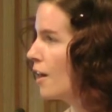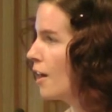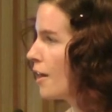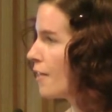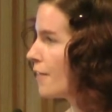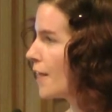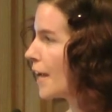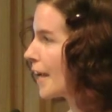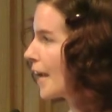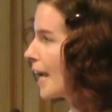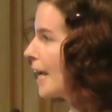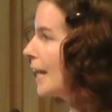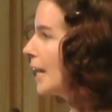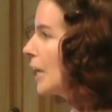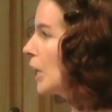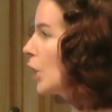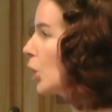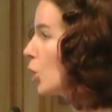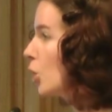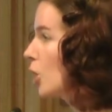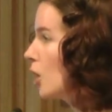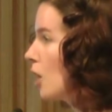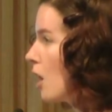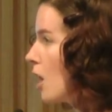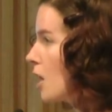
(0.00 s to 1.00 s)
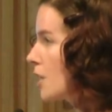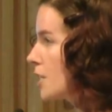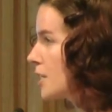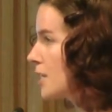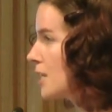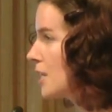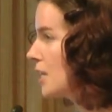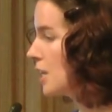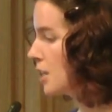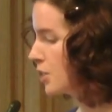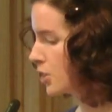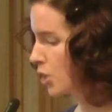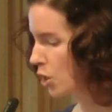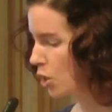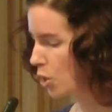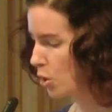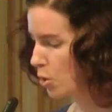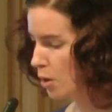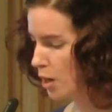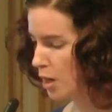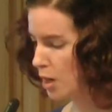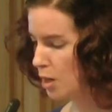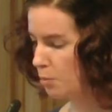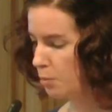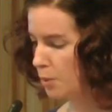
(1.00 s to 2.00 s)
That kind of curiosity is
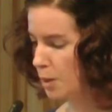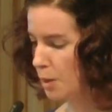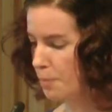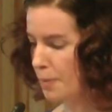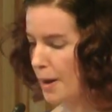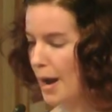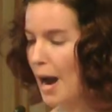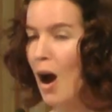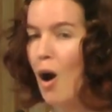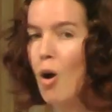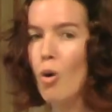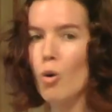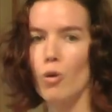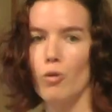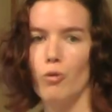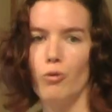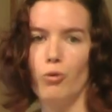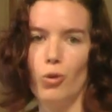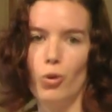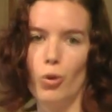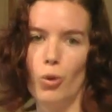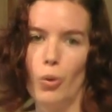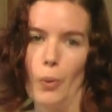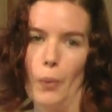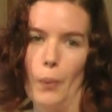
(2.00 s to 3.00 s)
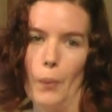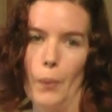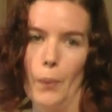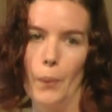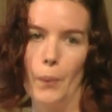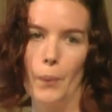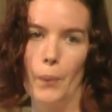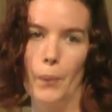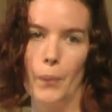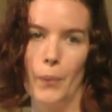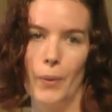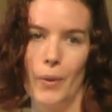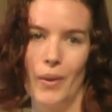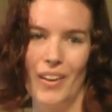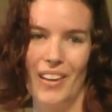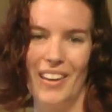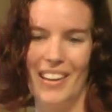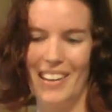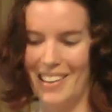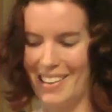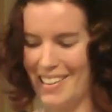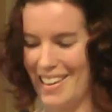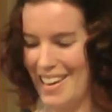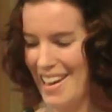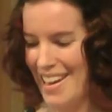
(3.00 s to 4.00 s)
incredibly powerful.
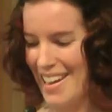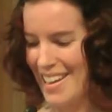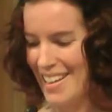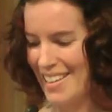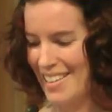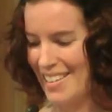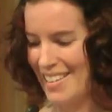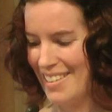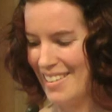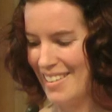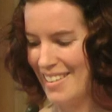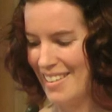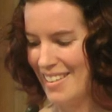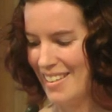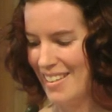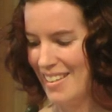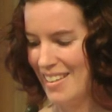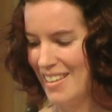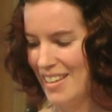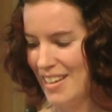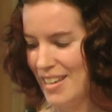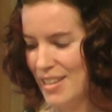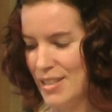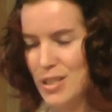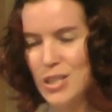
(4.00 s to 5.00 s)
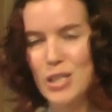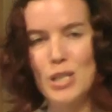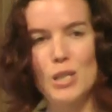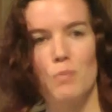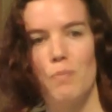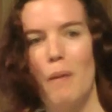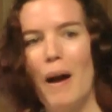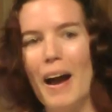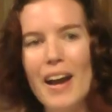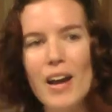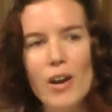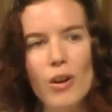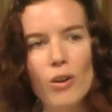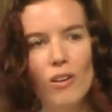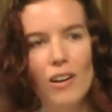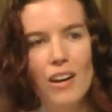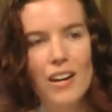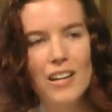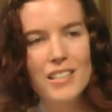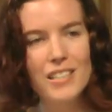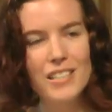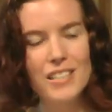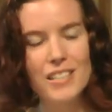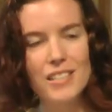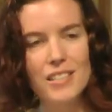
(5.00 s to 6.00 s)
It can inspire
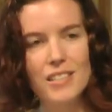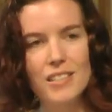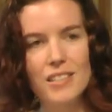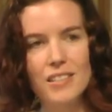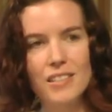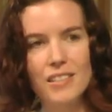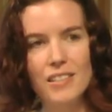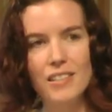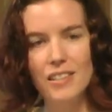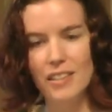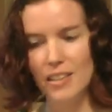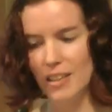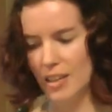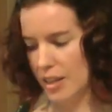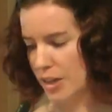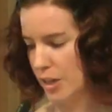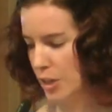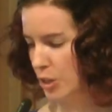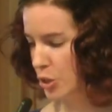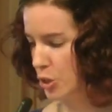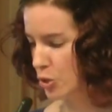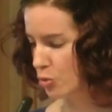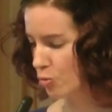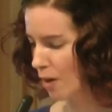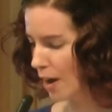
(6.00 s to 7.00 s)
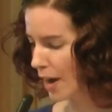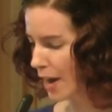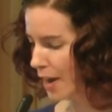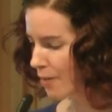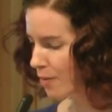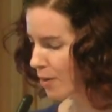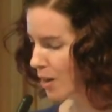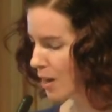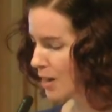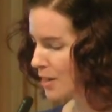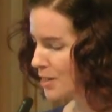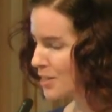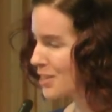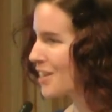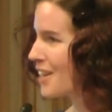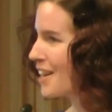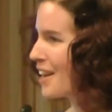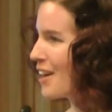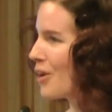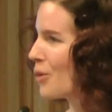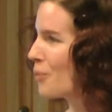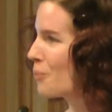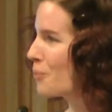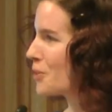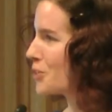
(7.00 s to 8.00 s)
us, it can drive us and
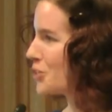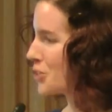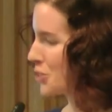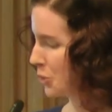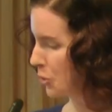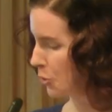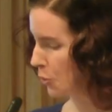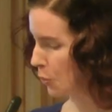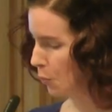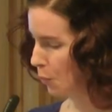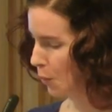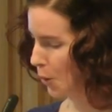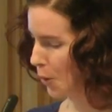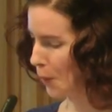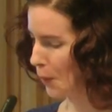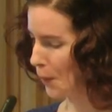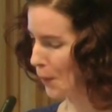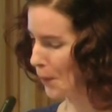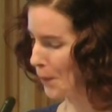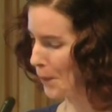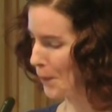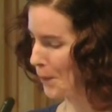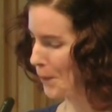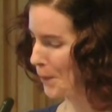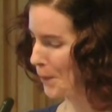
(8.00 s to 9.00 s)
help us to grow.